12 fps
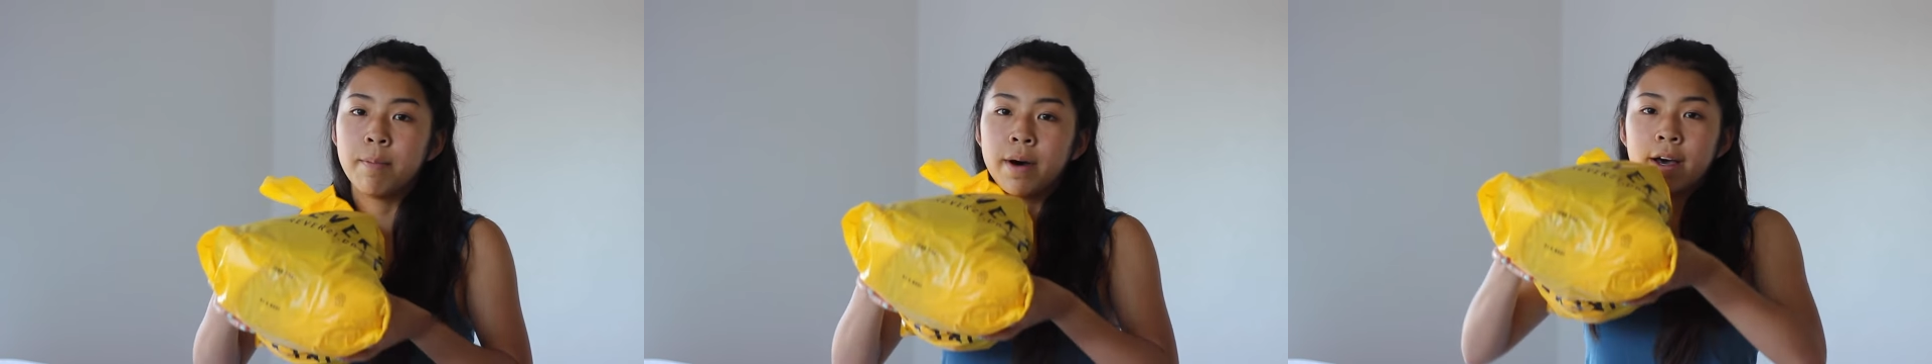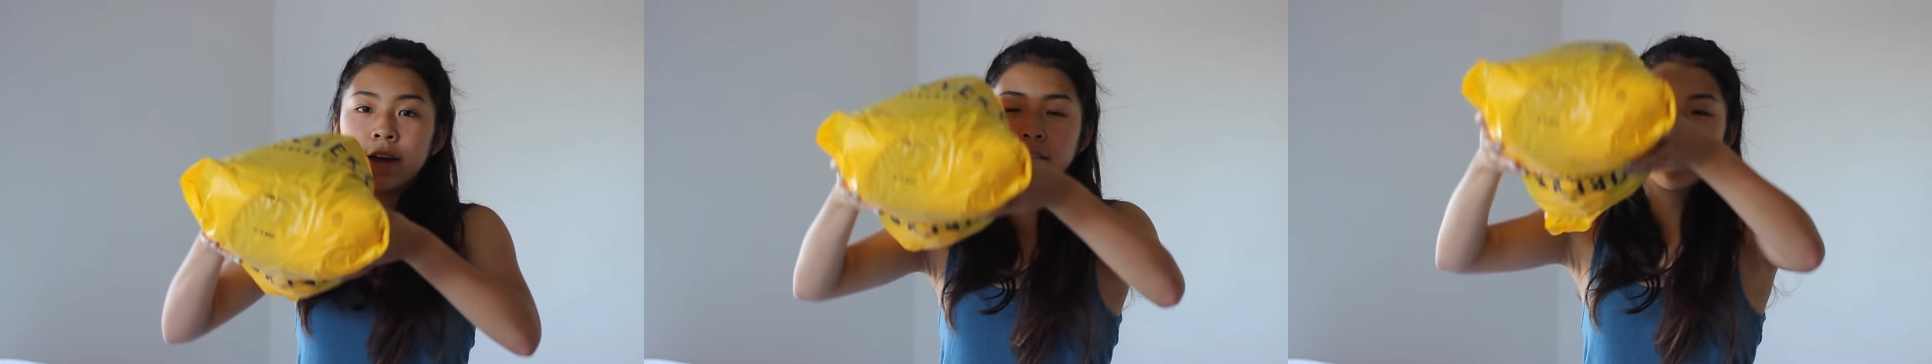
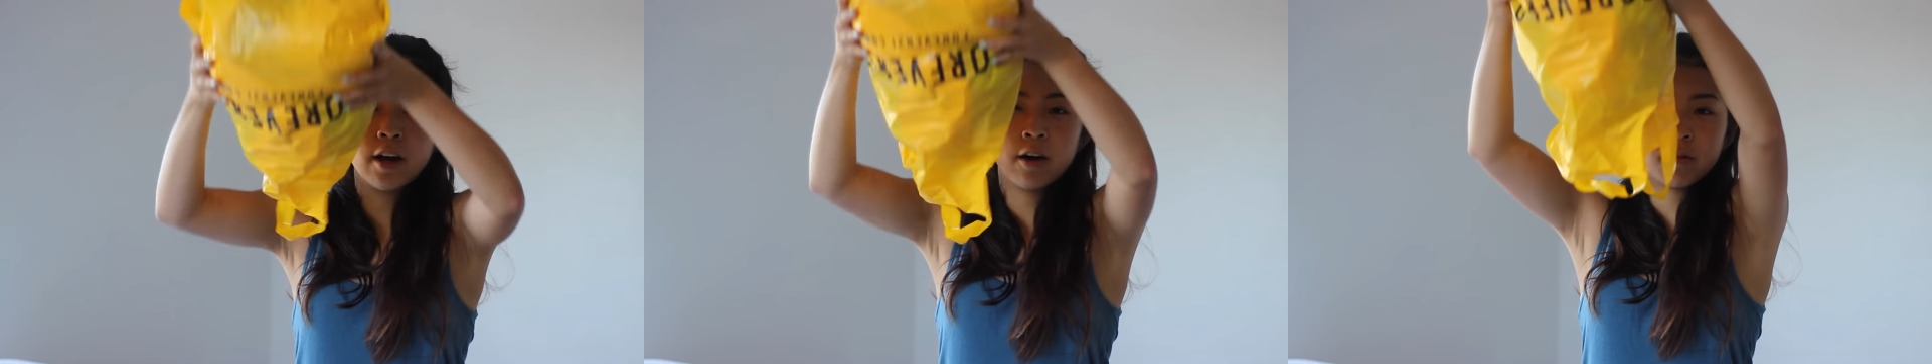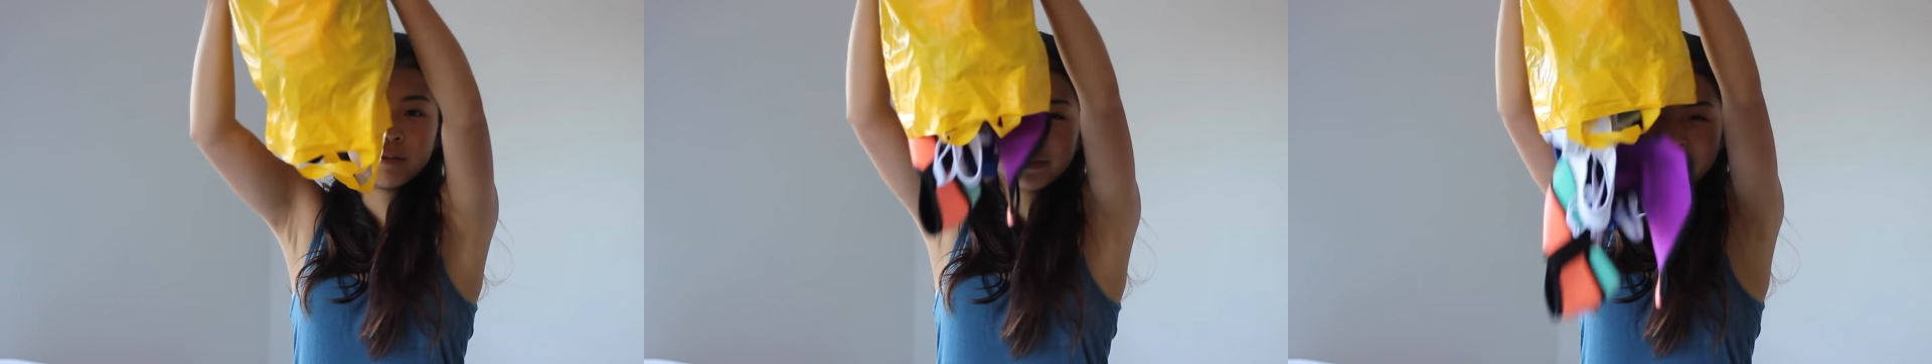but you
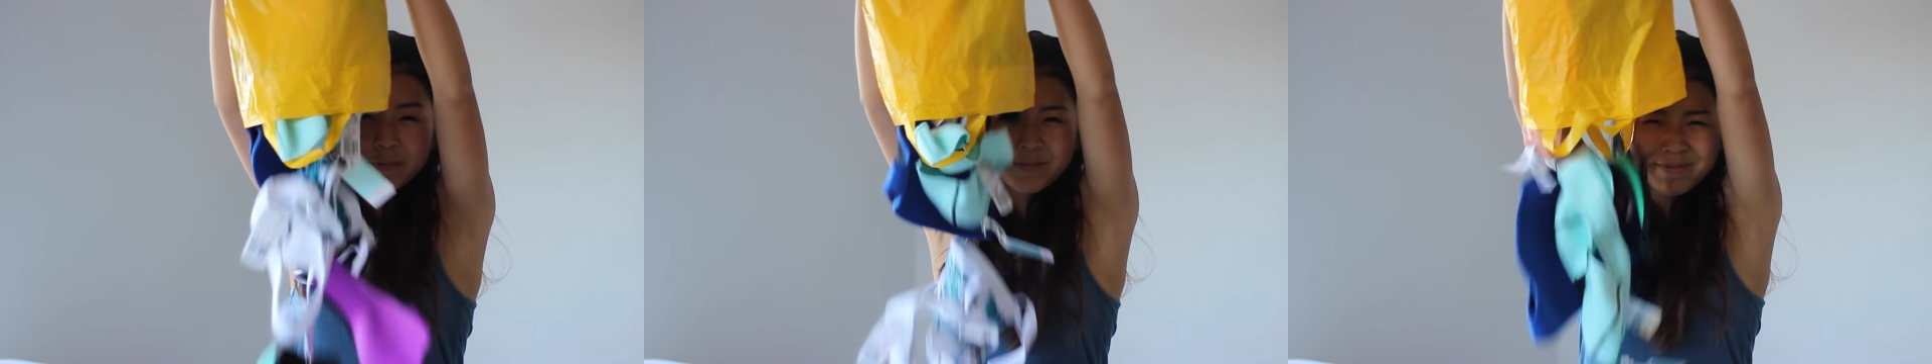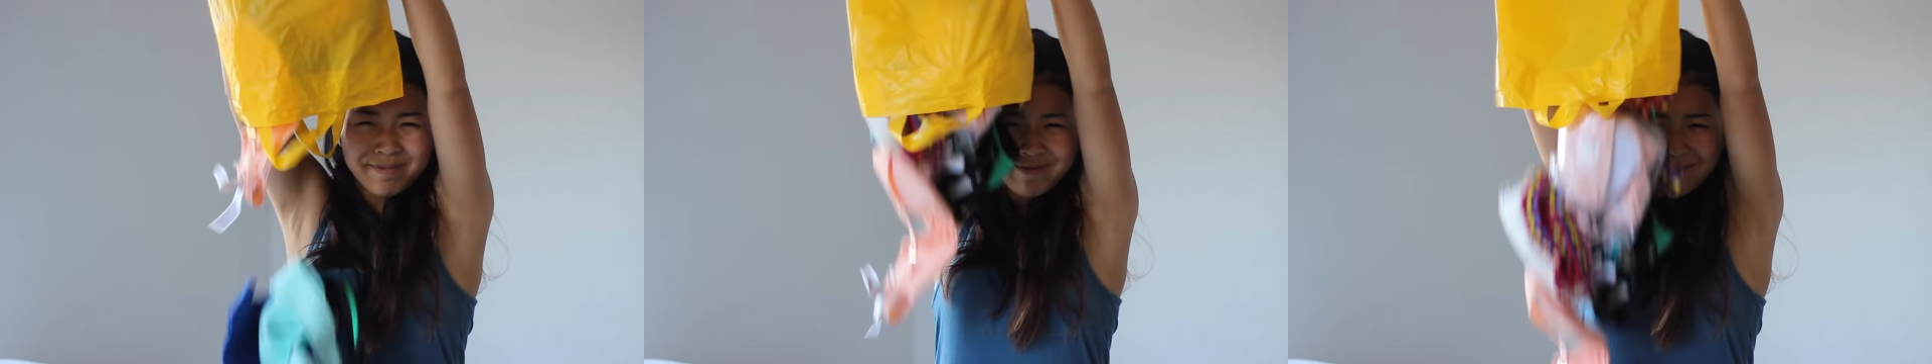know,
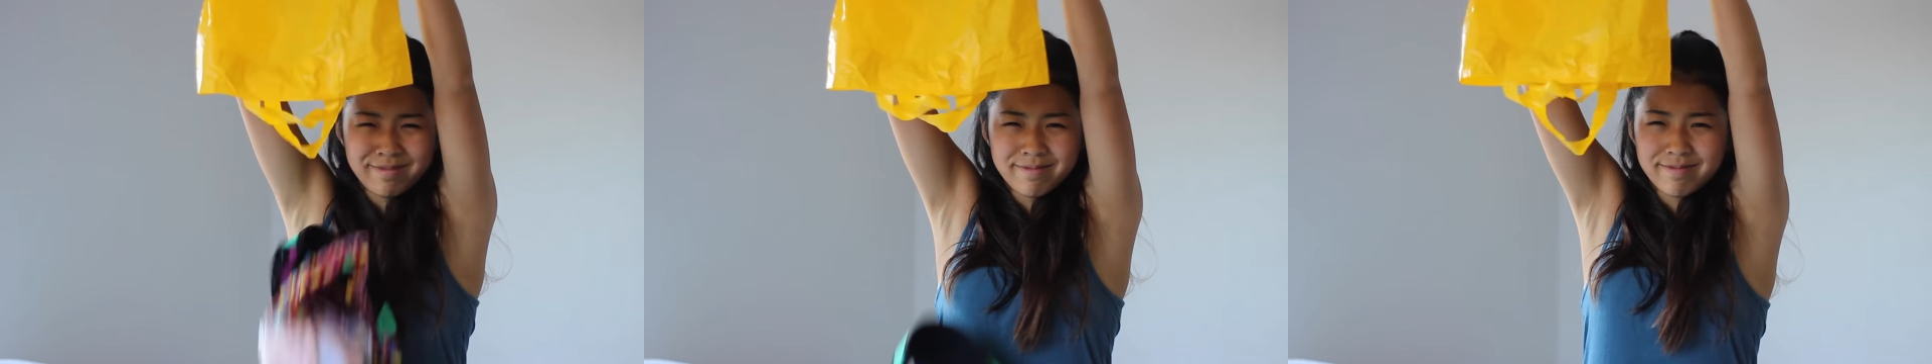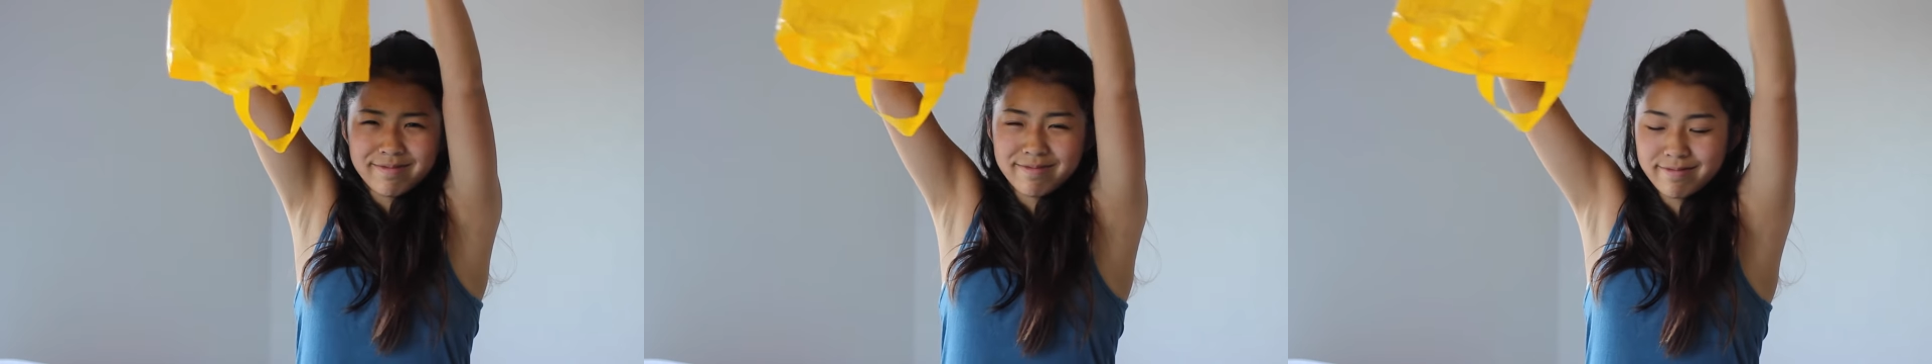
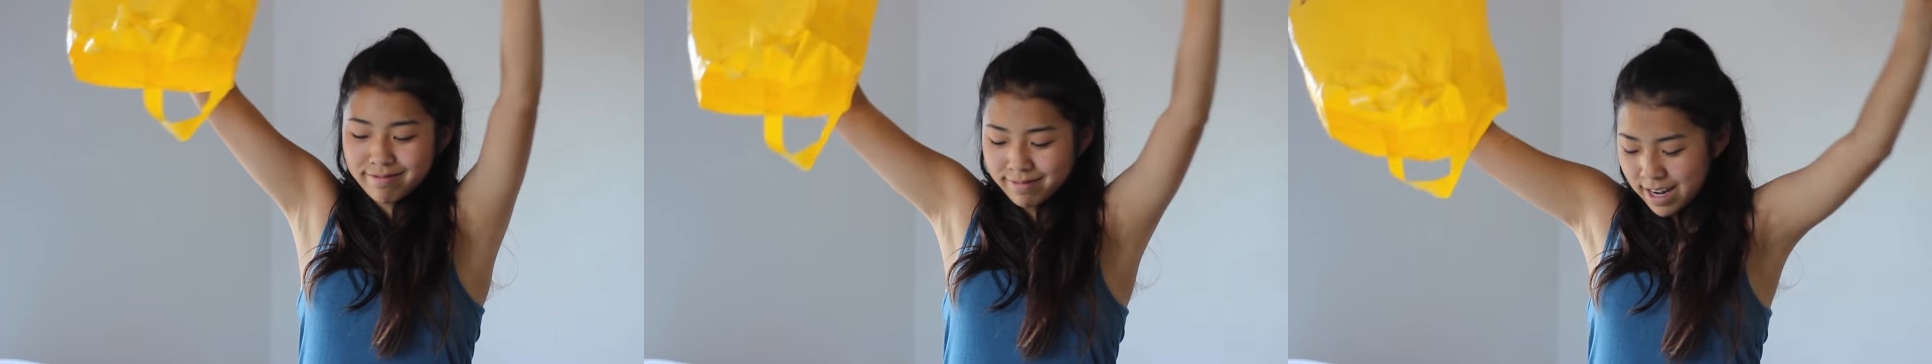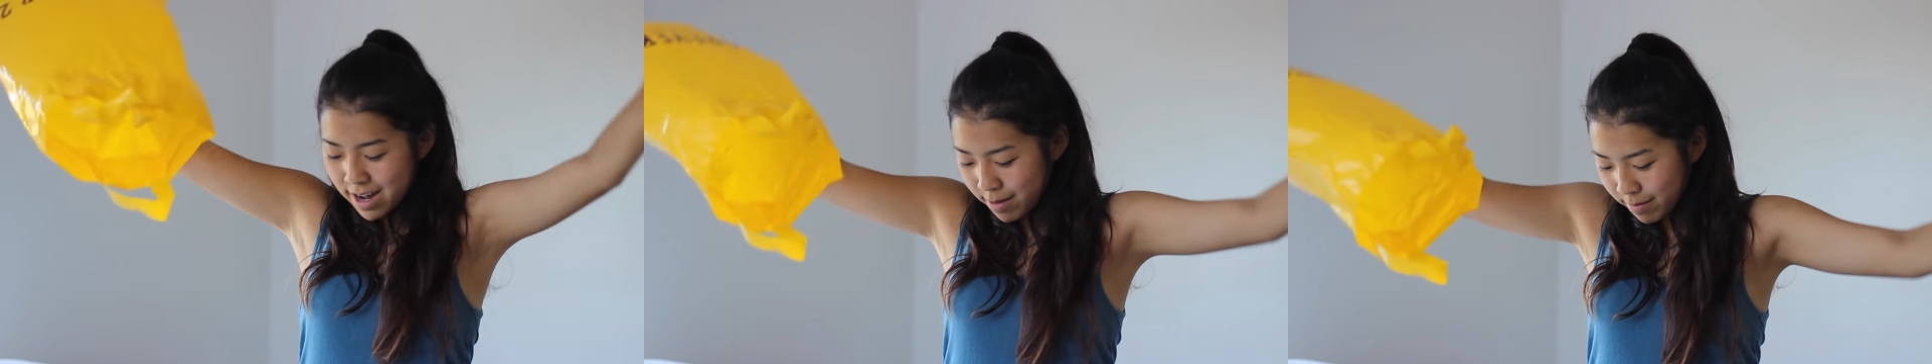
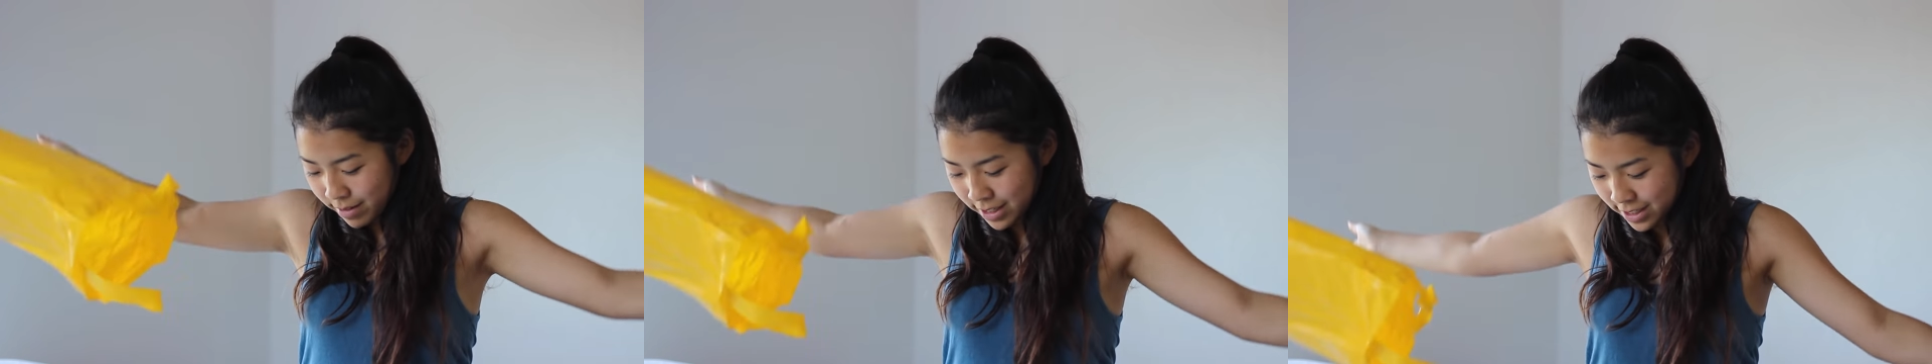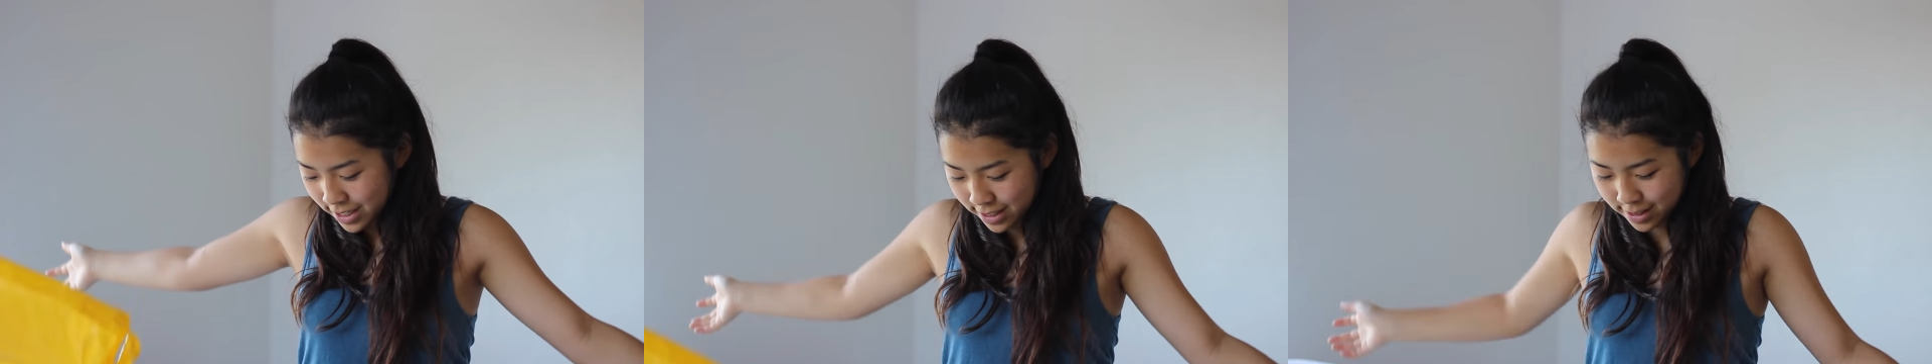yeah,
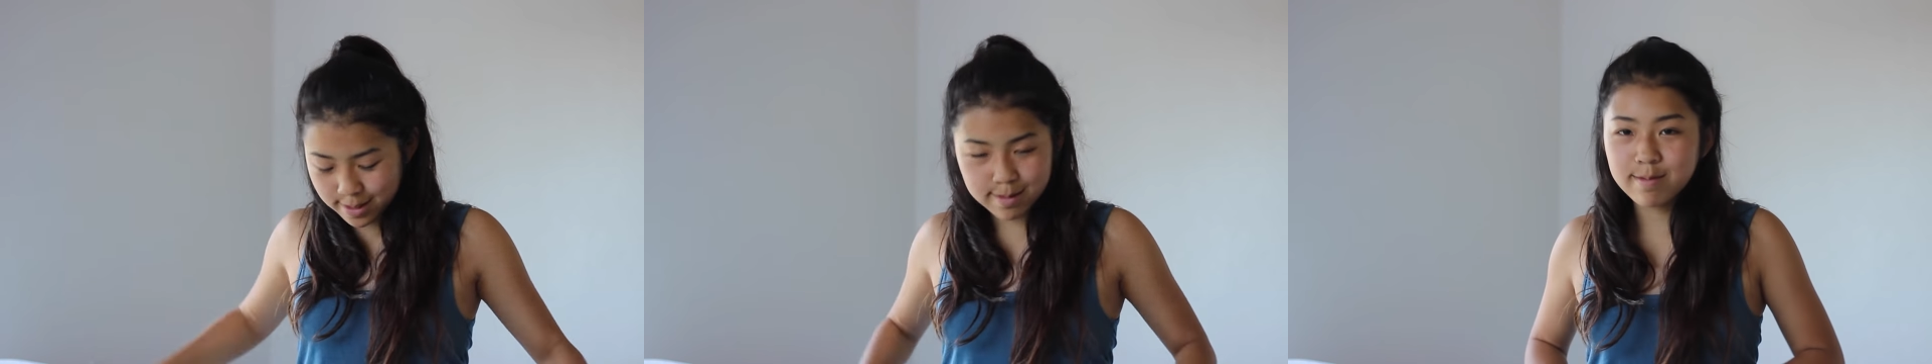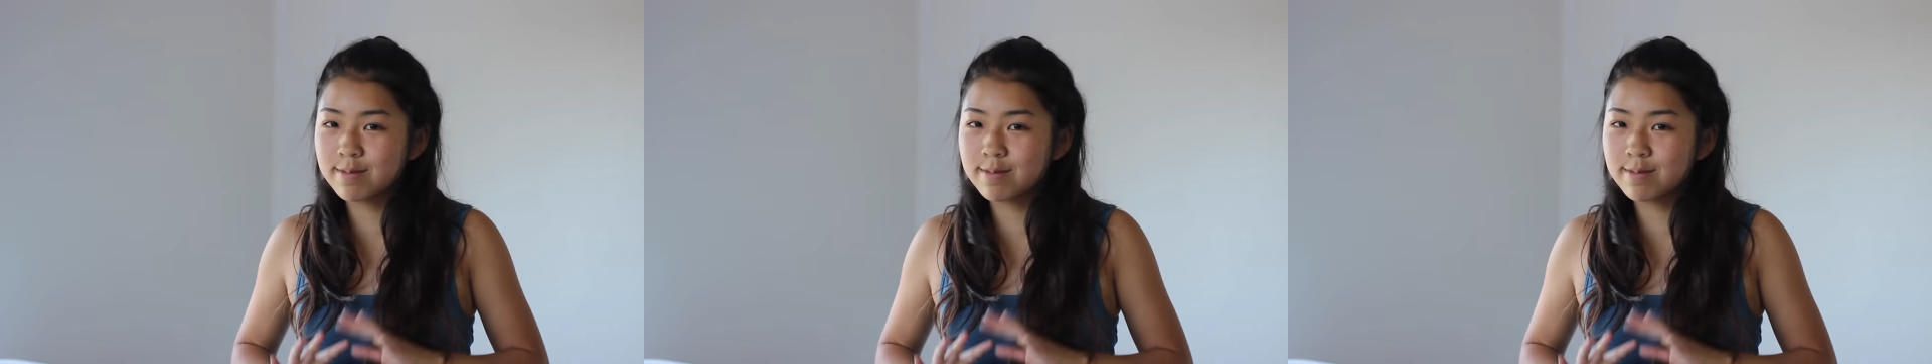let's just